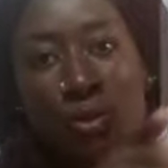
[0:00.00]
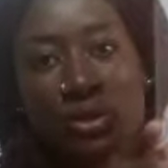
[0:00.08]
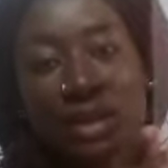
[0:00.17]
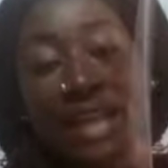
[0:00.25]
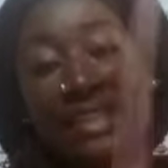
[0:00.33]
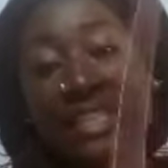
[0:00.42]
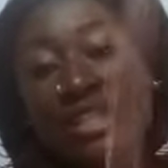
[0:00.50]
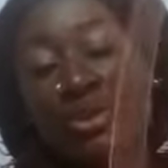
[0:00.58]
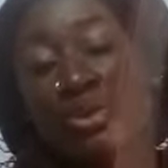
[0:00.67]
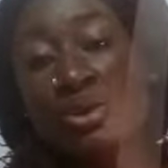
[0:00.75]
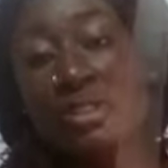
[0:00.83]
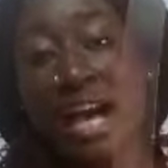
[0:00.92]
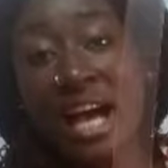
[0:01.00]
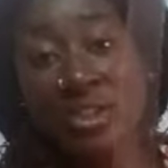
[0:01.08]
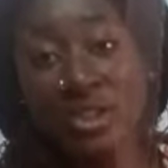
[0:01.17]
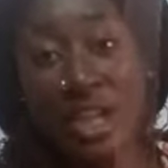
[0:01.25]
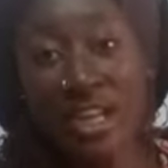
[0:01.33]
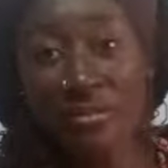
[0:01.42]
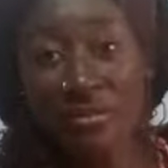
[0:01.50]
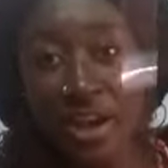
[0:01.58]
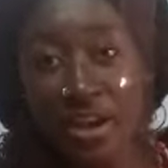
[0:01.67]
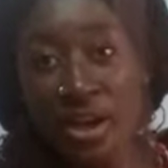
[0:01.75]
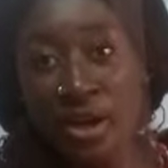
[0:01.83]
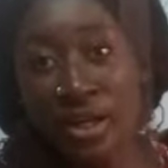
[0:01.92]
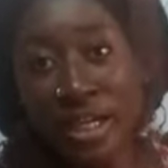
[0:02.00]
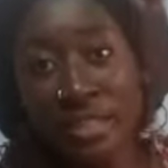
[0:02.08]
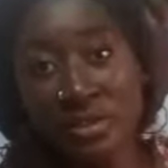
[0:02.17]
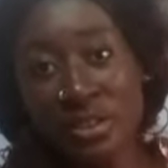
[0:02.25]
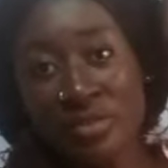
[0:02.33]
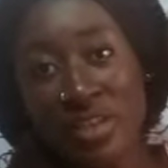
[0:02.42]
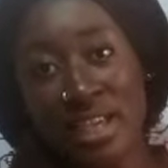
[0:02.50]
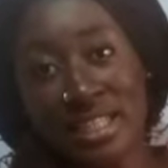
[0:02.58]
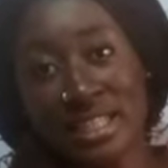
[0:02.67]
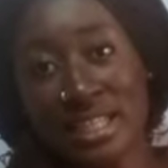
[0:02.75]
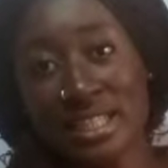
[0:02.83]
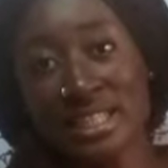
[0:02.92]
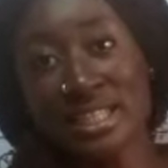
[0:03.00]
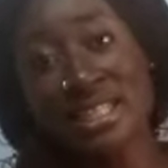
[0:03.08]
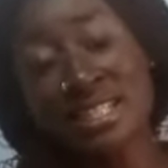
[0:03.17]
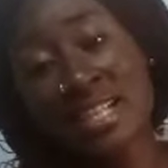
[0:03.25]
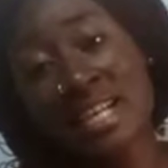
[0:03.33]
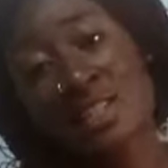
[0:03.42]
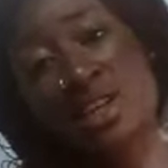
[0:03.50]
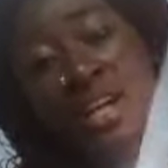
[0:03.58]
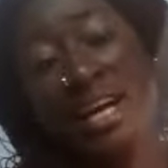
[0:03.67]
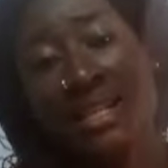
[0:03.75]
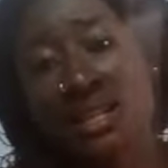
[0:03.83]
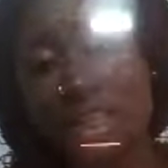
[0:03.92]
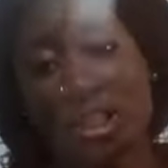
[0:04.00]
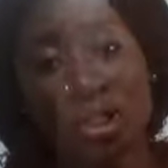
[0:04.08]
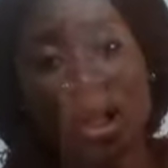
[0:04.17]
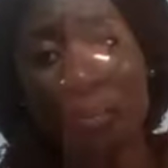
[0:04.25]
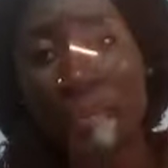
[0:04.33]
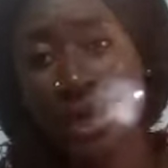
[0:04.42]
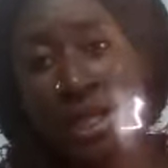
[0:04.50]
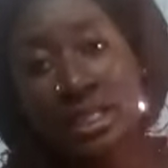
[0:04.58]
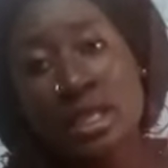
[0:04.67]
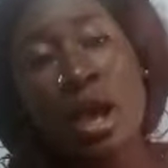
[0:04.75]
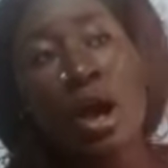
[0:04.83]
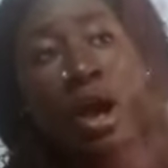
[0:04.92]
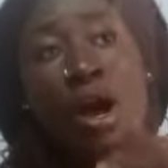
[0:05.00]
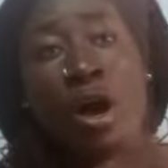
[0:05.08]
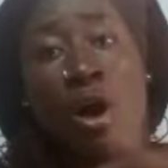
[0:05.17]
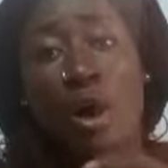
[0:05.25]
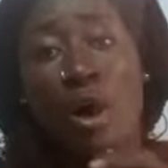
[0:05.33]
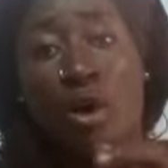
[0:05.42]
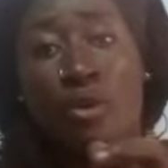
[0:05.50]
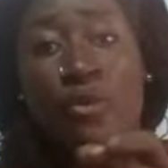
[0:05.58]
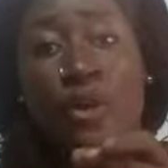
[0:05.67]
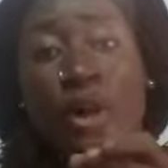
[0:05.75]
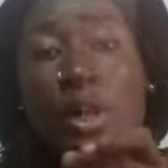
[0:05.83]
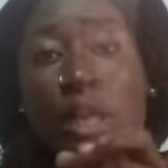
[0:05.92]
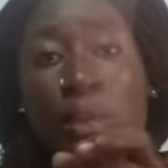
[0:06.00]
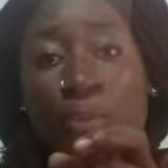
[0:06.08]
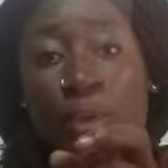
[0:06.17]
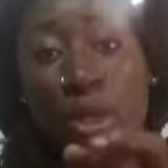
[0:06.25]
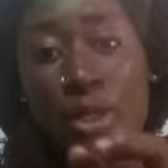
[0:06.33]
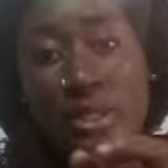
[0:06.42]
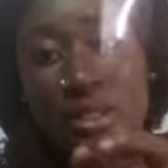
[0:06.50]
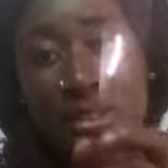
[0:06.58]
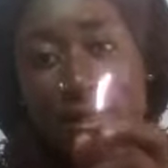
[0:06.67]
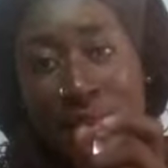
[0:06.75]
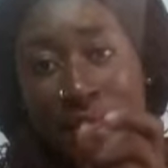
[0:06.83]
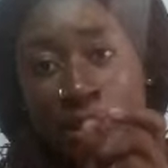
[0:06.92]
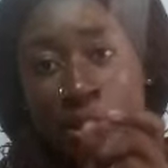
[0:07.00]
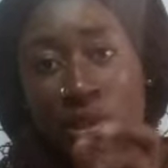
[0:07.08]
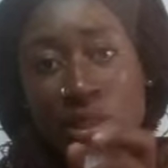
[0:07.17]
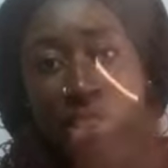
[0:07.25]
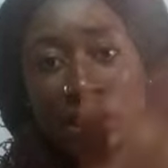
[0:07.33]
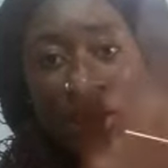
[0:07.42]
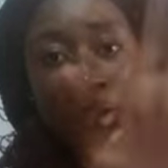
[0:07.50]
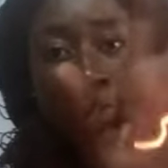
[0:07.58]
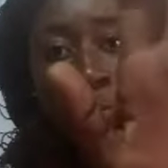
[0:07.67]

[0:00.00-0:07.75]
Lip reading: waist, and these tools are actually very long. I don't know if you guys can see it. It's as long as a top length for a plus size. So this is